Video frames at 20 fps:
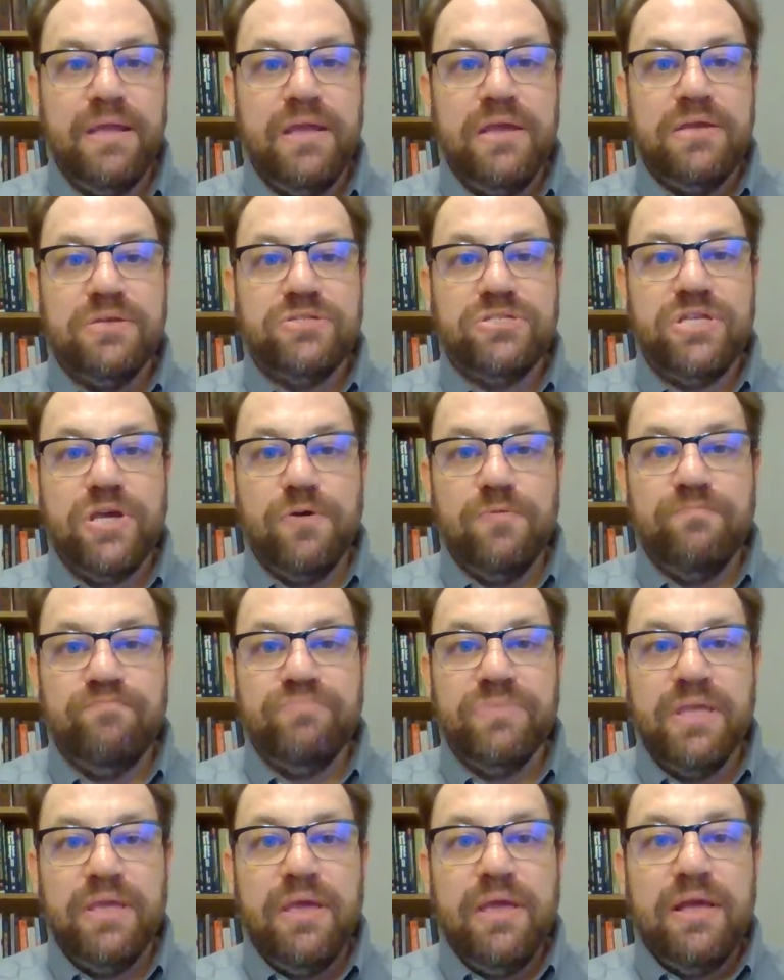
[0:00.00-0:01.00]
So
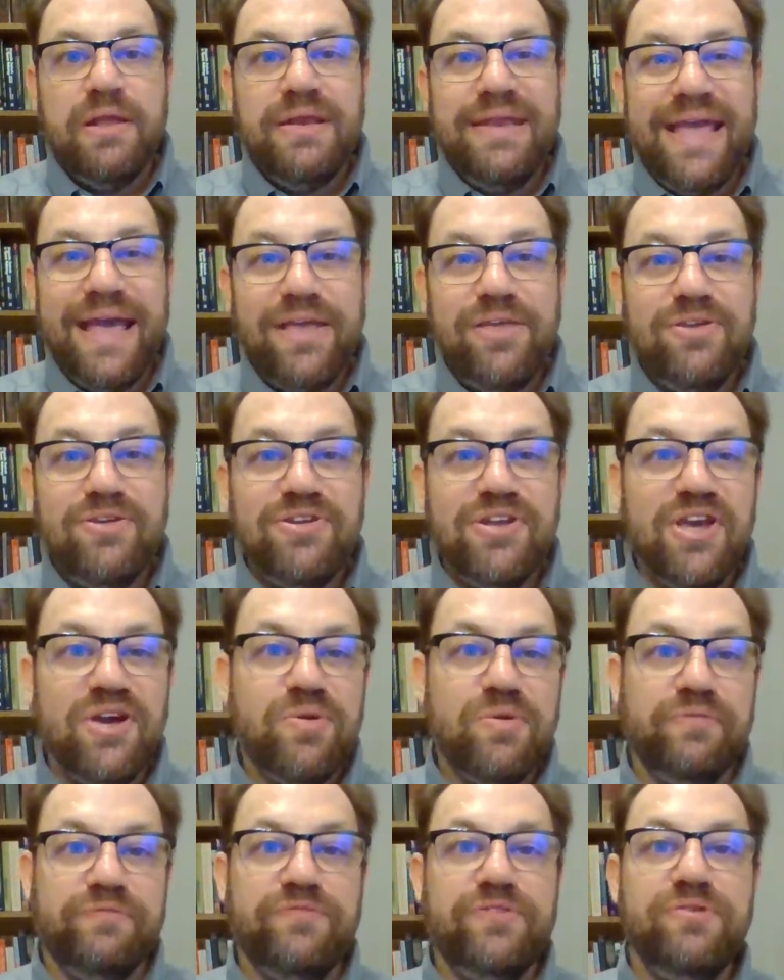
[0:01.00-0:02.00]
now you
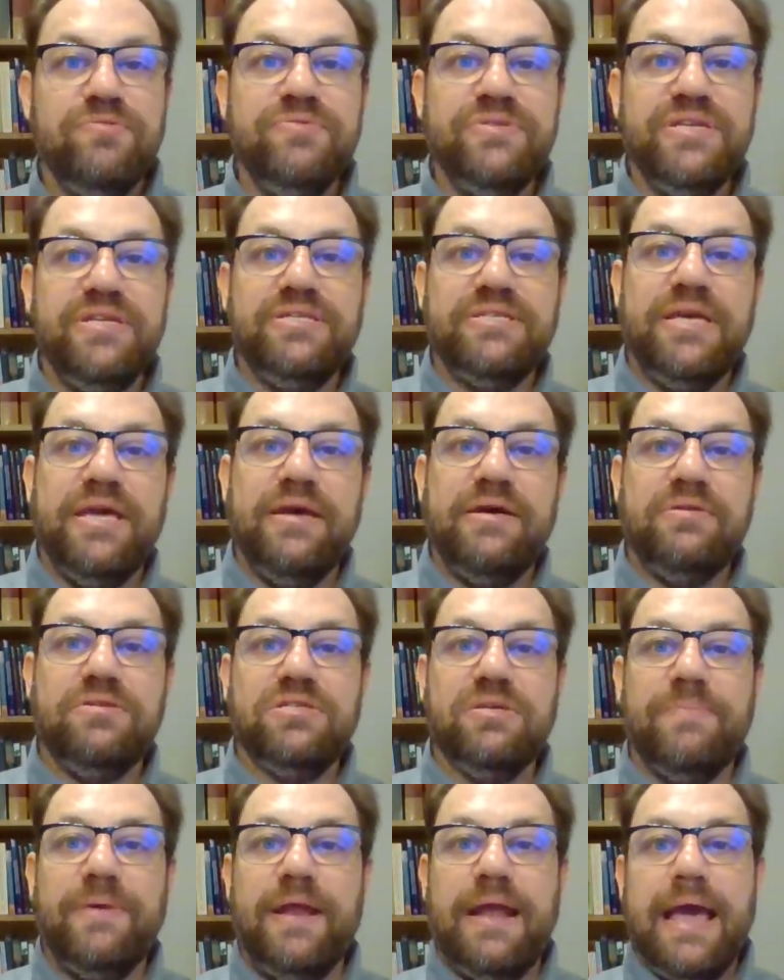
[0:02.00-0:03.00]
know a few
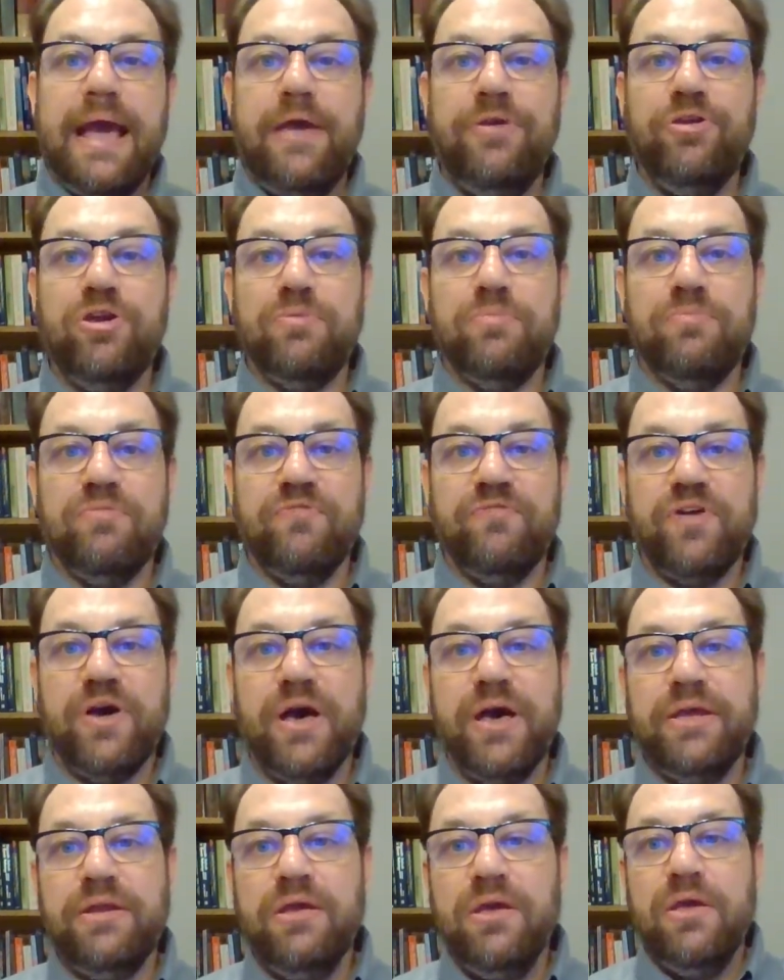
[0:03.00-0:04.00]
details about how you can
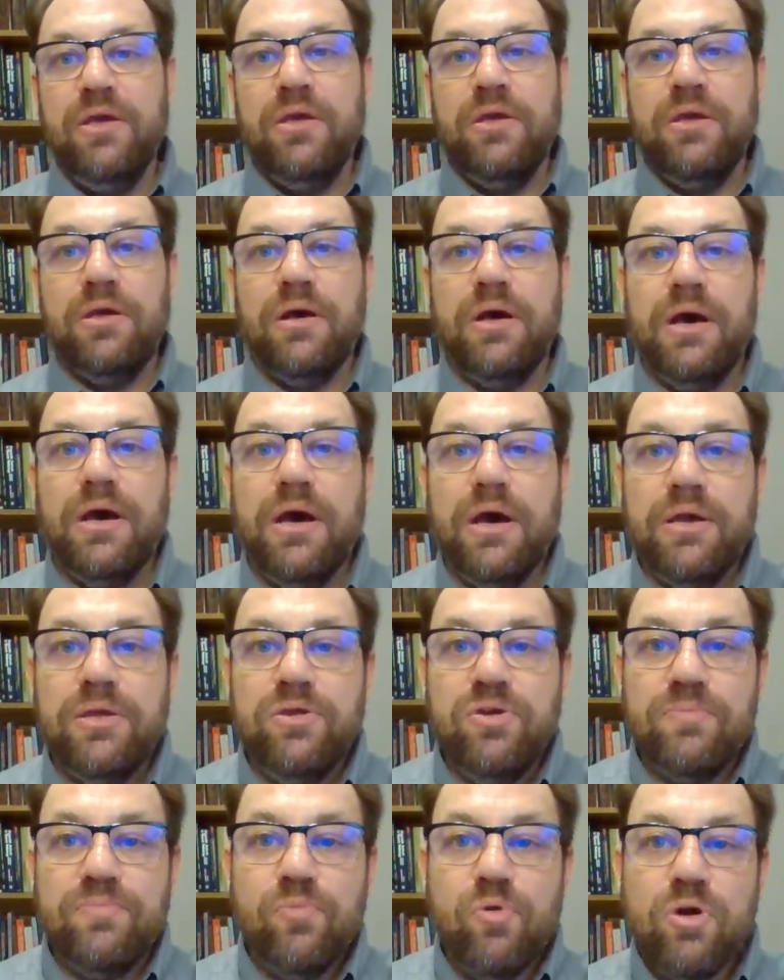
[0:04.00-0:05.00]
provide
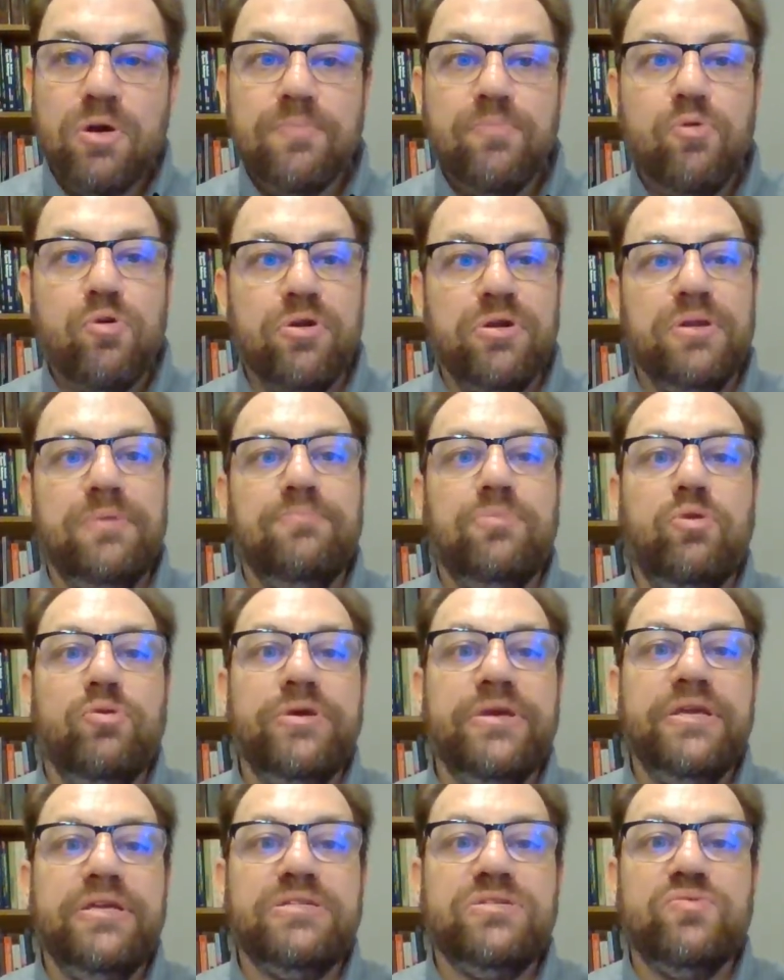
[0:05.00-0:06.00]
your more important
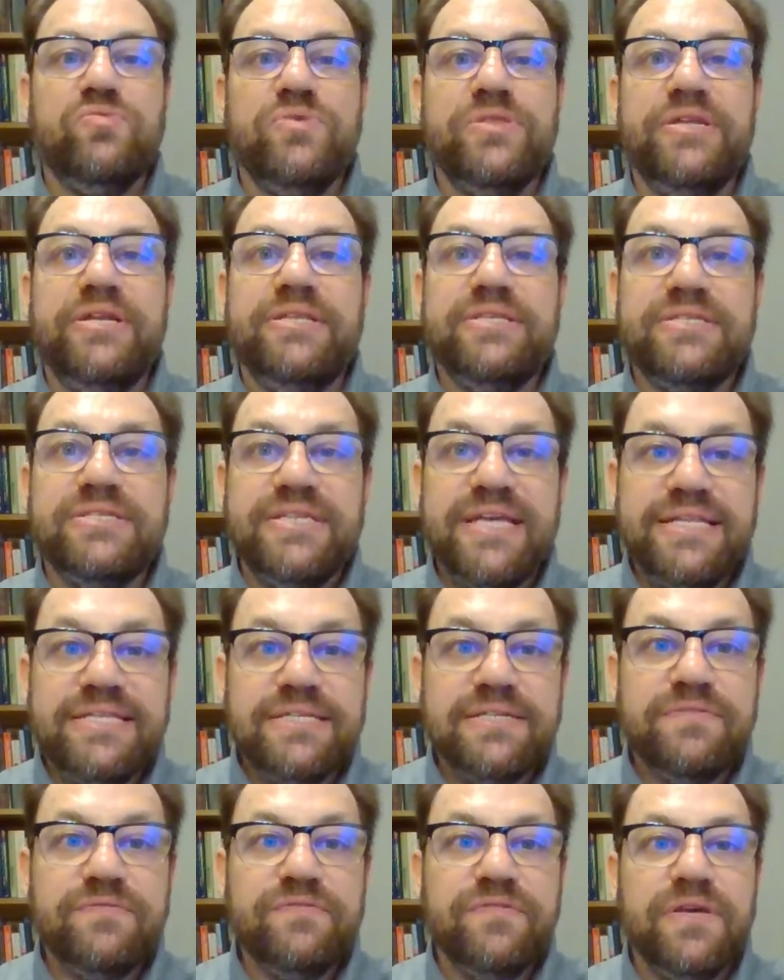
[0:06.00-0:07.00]
employees with an
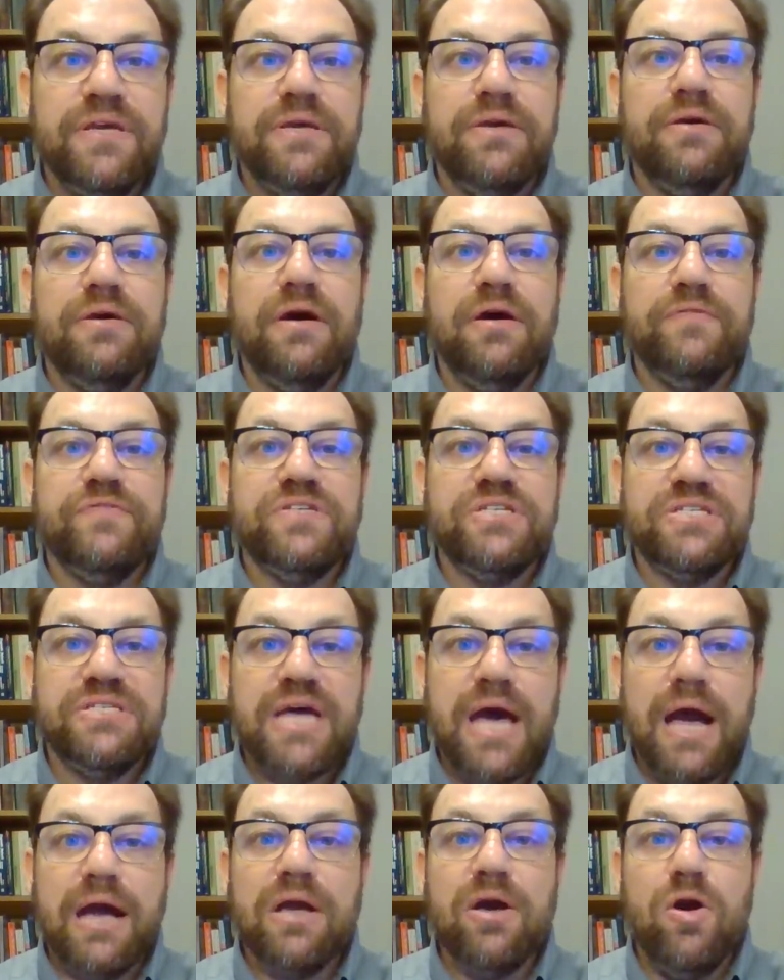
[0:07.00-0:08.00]
incentive of
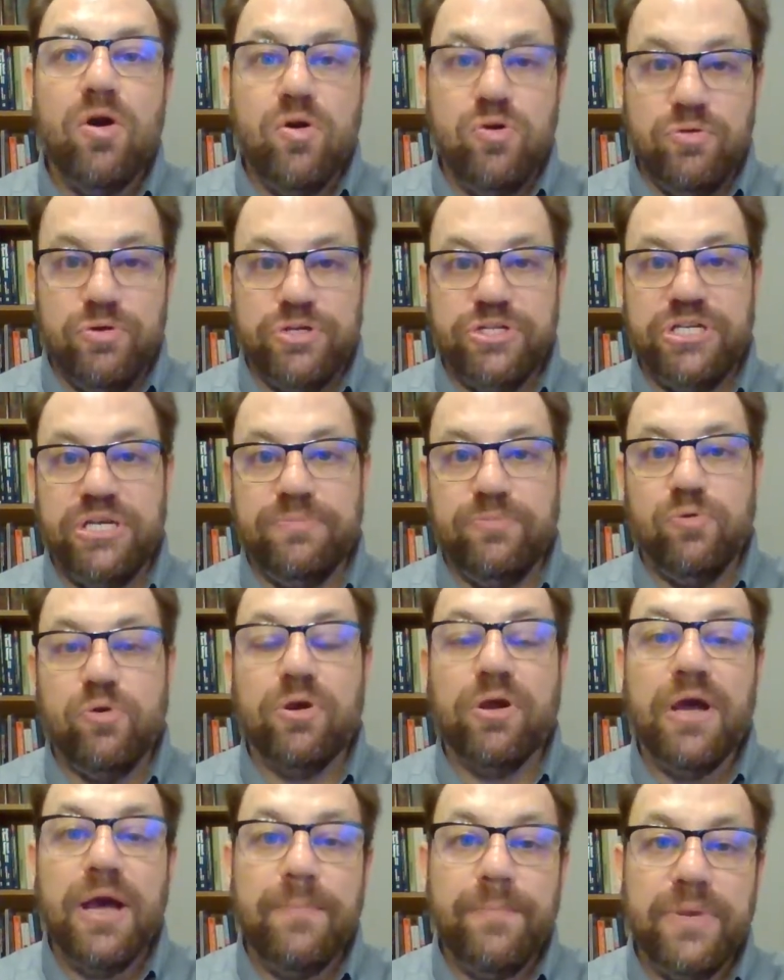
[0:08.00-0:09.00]
stock ownership
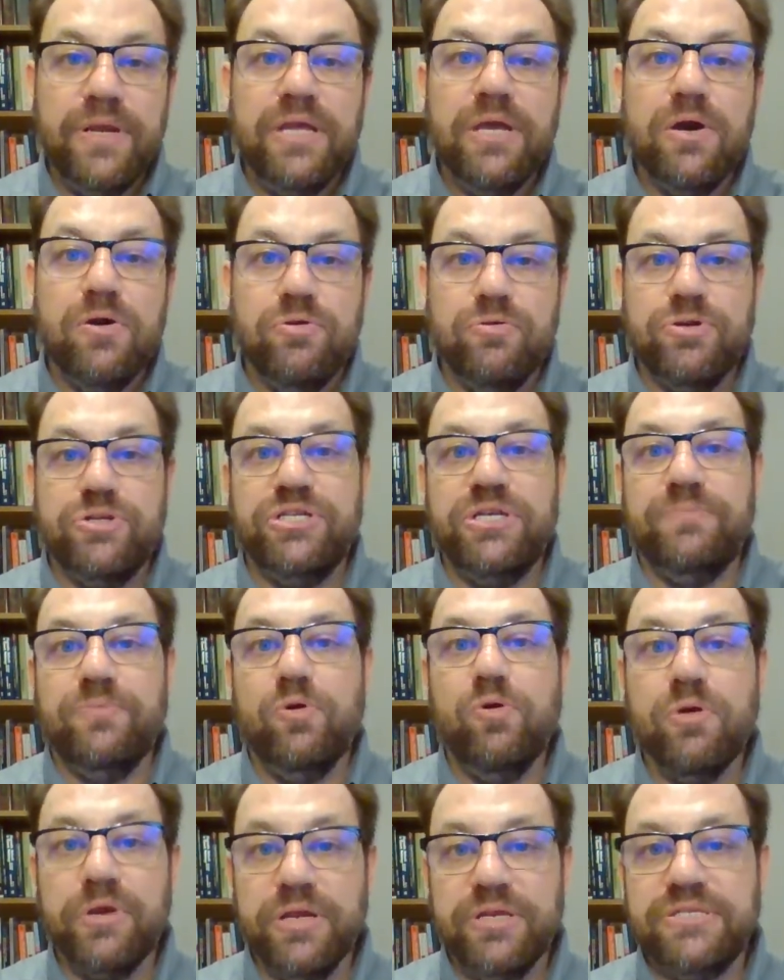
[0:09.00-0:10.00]
or company ownership,
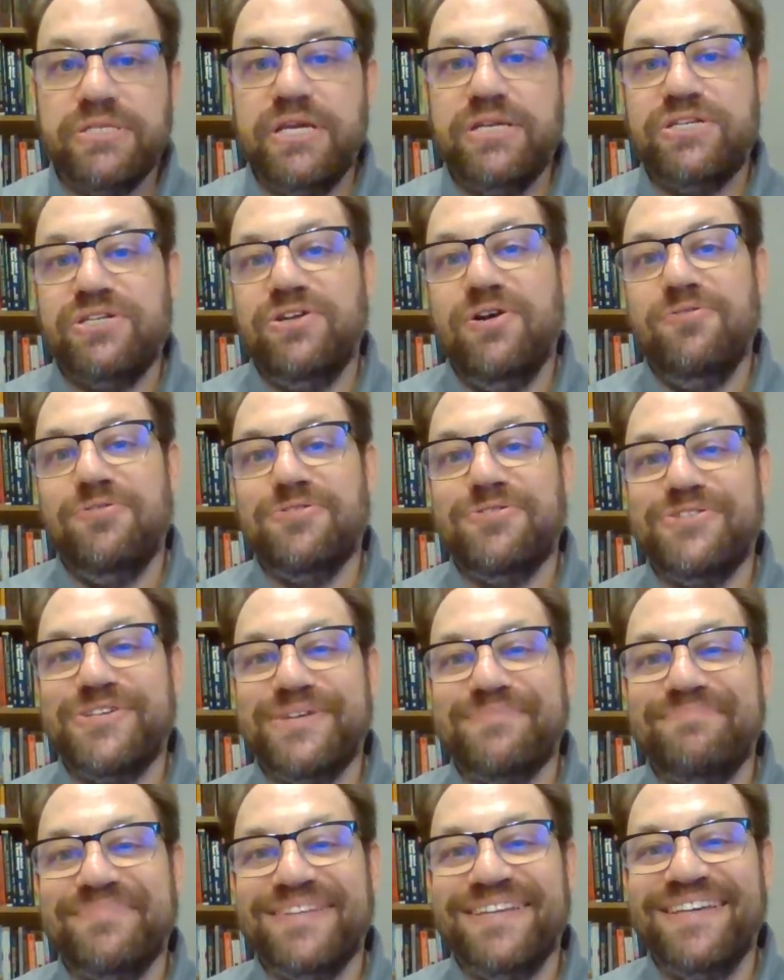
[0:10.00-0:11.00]
organization ownership.